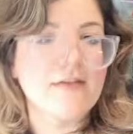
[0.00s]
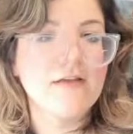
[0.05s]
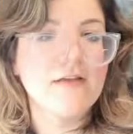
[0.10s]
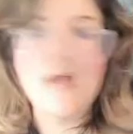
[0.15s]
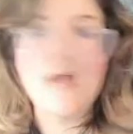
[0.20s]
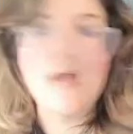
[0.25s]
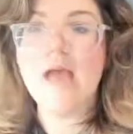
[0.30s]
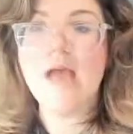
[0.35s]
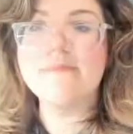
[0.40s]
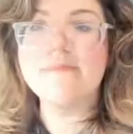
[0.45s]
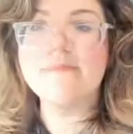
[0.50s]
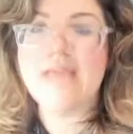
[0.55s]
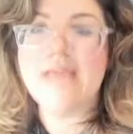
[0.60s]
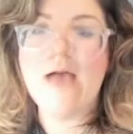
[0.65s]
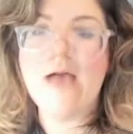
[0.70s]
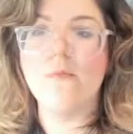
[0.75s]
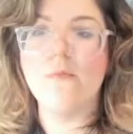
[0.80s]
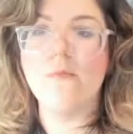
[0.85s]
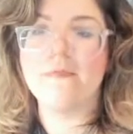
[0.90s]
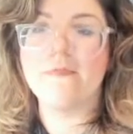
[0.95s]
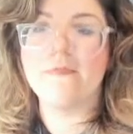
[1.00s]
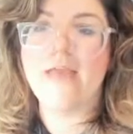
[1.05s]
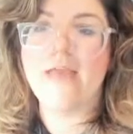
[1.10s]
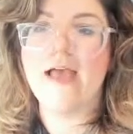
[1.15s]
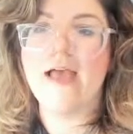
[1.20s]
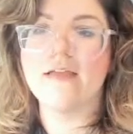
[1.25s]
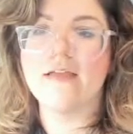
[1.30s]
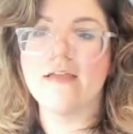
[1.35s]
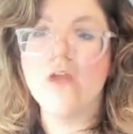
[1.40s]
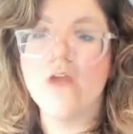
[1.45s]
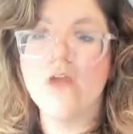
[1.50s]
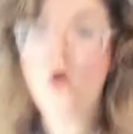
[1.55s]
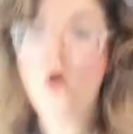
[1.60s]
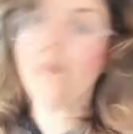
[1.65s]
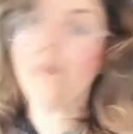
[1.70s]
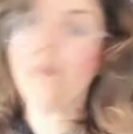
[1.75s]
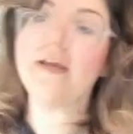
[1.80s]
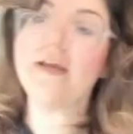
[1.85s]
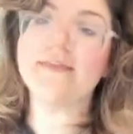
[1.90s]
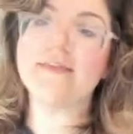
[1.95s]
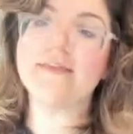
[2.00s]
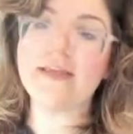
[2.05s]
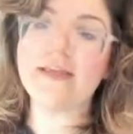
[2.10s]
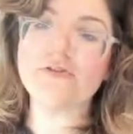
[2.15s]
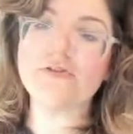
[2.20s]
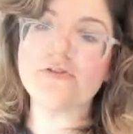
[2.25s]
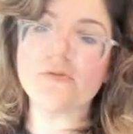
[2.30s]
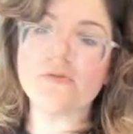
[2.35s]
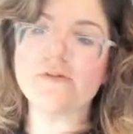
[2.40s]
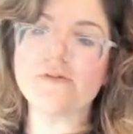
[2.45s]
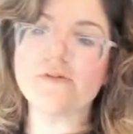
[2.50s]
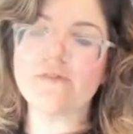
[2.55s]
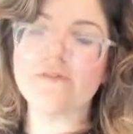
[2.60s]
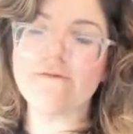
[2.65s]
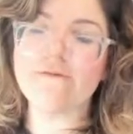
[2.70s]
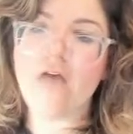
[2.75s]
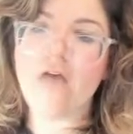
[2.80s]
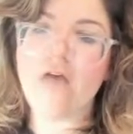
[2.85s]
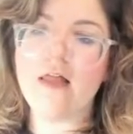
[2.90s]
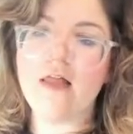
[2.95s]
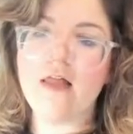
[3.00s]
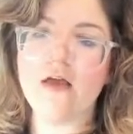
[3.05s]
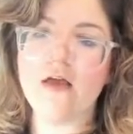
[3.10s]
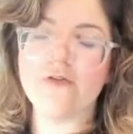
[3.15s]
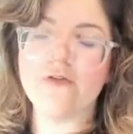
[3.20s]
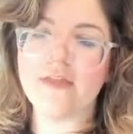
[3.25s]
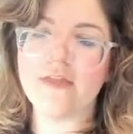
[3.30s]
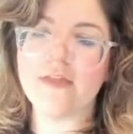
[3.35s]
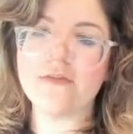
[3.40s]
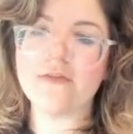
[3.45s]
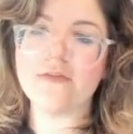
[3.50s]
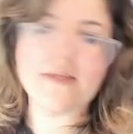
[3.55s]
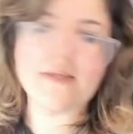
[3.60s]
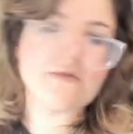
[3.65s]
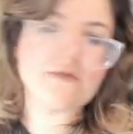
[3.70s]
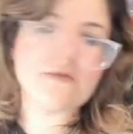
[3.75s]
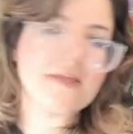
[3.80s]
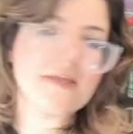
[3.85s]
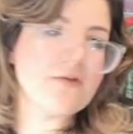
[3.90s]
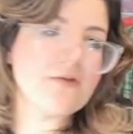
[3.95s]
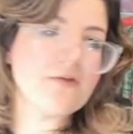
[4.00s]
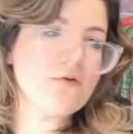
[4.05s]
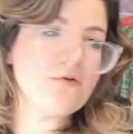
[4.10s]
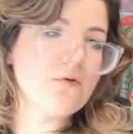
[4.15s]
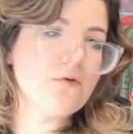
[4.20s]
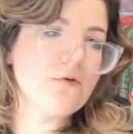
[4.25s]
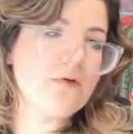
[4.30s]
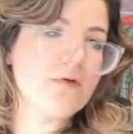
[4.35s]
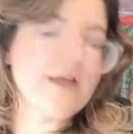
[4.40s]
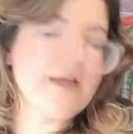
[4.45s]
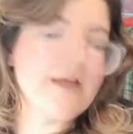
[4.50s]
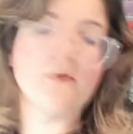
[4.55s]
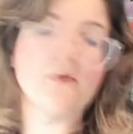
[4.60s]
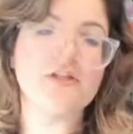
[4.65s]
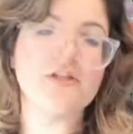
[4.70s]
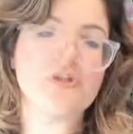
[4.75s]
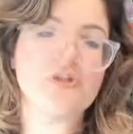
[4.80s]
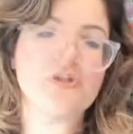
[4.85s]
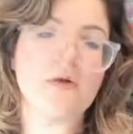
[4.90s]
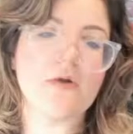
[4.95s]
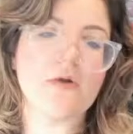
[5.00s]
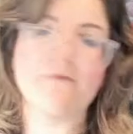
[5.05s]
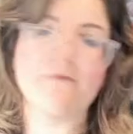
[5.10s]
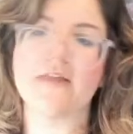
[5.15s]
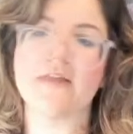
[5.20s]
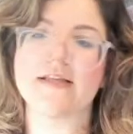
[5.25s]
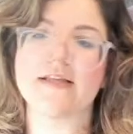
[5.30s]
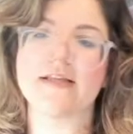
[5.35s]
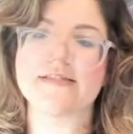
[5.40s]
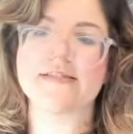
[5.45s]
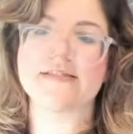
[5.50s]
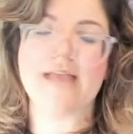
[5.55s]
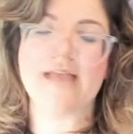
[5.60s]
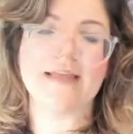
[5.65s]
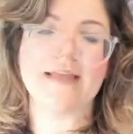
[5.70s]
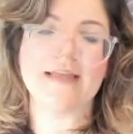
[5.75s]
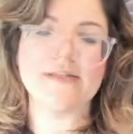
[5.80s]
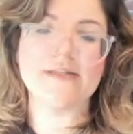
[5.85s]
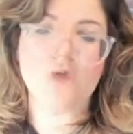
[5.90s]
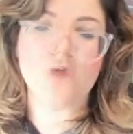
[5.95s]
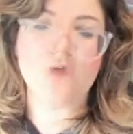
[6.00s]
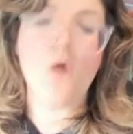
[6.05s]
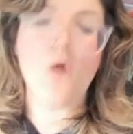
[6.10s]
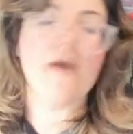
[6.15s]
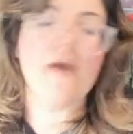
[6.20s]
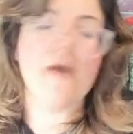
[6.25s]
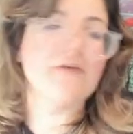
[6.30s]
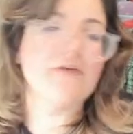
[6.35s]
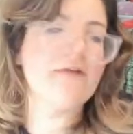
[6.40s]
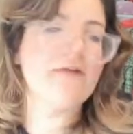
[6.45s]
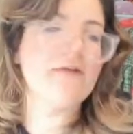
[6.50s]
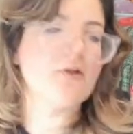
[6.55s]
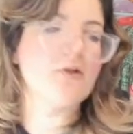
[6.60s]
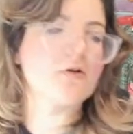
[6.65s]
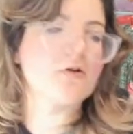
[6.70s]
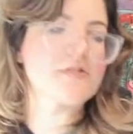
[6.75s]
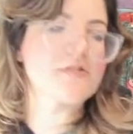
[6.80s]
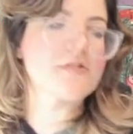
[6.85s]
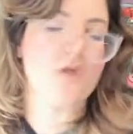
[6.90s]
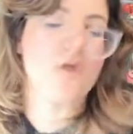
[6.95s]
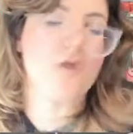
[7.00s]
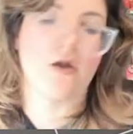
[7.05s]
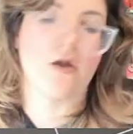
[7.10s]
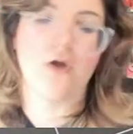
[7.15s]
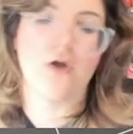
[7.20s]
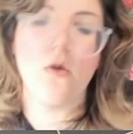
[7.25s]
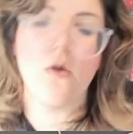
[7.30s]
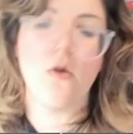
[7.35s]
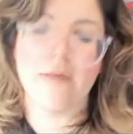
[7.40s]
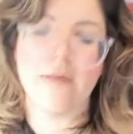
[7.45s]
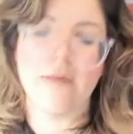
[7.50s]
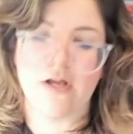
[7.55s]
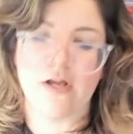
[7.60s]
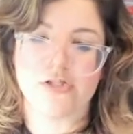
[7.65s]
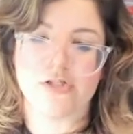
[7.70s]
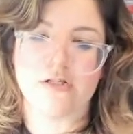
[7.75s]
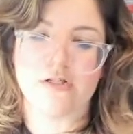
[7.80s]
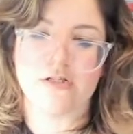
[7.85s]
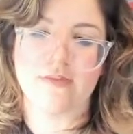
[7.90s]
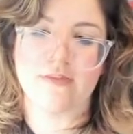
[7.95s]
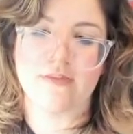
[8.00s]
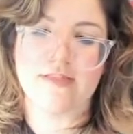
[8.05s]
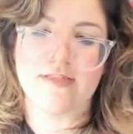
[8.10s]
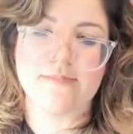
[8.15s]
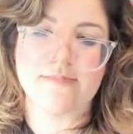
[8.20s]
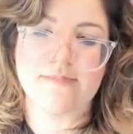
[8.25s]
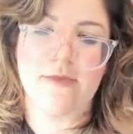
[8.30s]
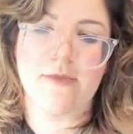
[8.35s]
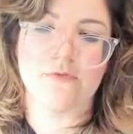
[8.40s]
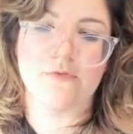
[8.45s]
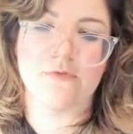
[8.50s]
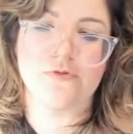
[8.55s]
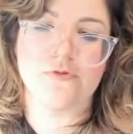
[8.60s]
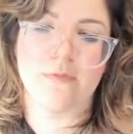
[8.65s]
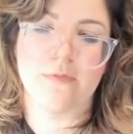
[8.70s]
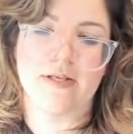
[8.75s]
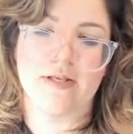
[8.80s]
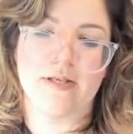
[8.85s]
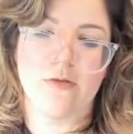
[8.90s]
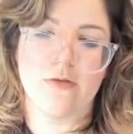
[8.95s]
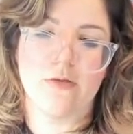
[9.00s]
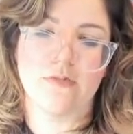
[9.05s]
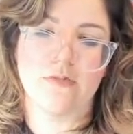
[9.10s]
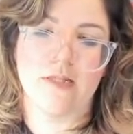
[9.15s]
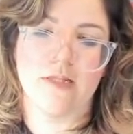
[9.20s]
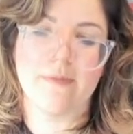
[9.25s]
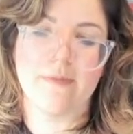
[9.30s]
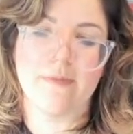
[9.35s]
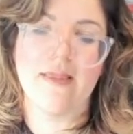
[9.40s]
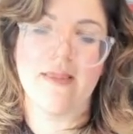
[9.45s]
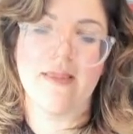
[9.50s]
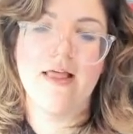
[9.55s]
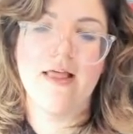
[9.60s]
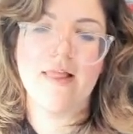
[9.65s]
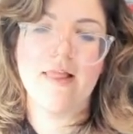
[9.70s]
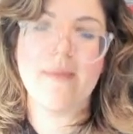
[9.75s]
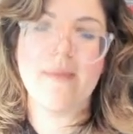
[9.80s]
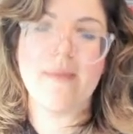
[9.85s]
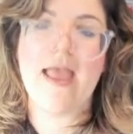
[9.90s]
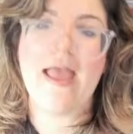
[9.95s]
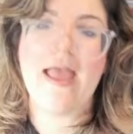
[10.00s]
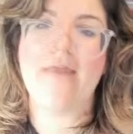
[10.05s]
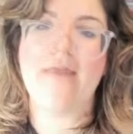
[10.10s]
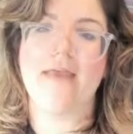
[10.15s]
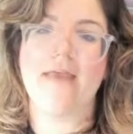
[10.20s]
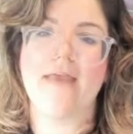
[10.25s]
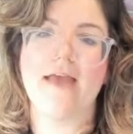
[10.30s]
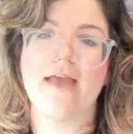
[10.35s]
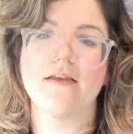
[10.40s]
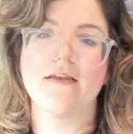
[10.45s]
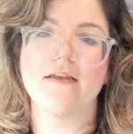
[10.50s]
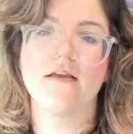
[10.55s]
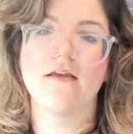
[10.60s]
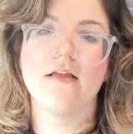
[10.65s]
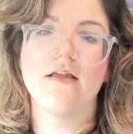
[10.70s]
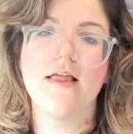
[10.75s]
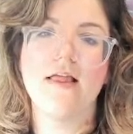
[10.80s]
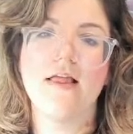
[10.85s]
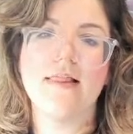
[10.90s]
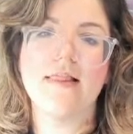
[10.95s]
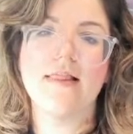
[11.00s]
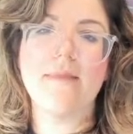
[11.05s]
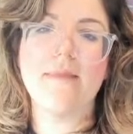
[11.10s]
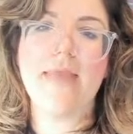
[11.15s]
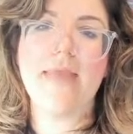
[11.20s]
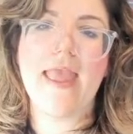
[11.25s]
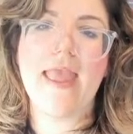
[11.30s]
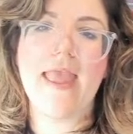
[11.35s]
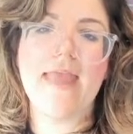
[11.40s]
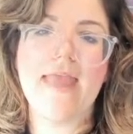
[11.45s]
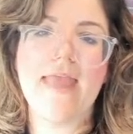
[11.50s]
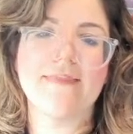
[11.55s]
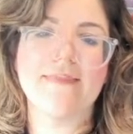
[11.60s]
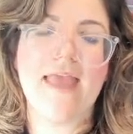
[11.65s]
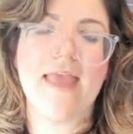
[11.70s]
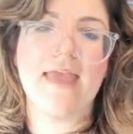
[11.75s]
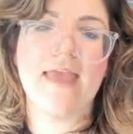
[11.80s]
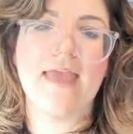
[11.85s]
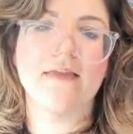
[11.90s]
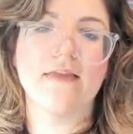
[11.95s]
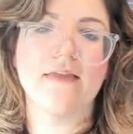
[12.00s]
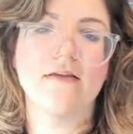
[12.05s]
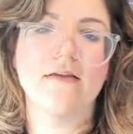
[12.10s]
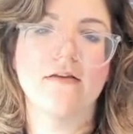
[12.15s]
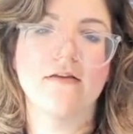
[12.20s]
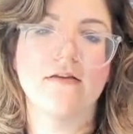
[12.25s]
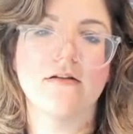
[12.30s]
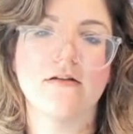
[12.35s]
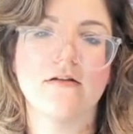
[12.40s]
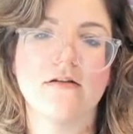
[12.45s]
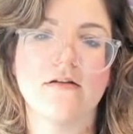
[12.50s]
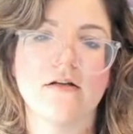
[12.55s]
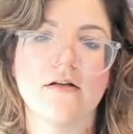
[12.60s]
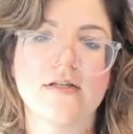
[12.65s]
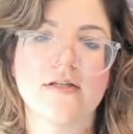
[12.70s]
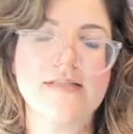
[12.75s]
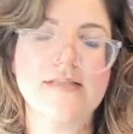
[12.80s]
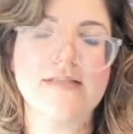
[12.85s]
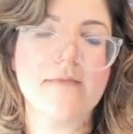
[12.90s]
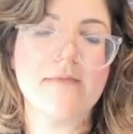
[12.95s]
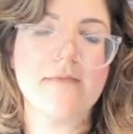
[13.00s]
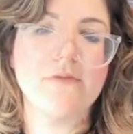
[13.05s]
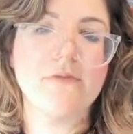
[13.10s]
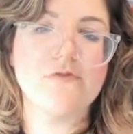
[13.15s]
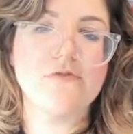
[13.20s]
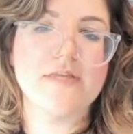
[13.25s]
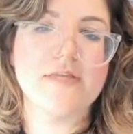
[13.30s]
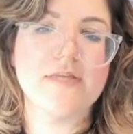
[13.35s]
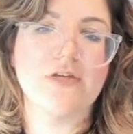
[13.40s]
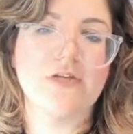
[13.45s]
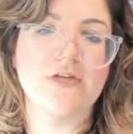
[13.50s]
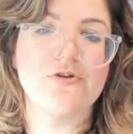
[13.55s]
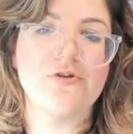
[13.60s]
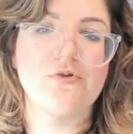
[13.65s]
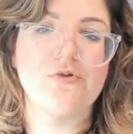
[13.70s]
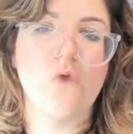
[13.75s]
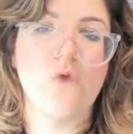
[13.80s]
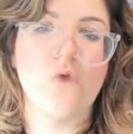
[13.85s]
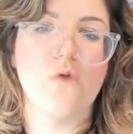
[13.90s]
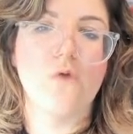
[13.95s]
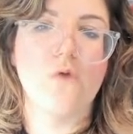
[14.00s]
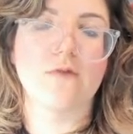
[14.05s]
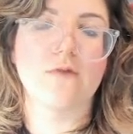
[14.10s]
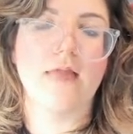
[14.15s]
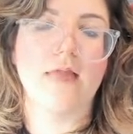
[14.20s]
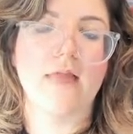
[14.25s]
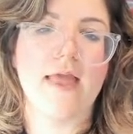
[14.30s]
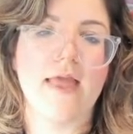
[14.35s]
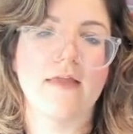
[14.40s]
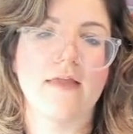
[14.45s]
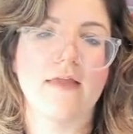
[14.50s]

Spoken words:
I'm down with that. Oh my god, thank you so much for the follow. Thank you. It only showed up for like a second. Oh, I don't have alerts on. Oh my gosh, that's my own stupidity. Hold on, let me add that. Let me add that. Because I'm using a new overlay.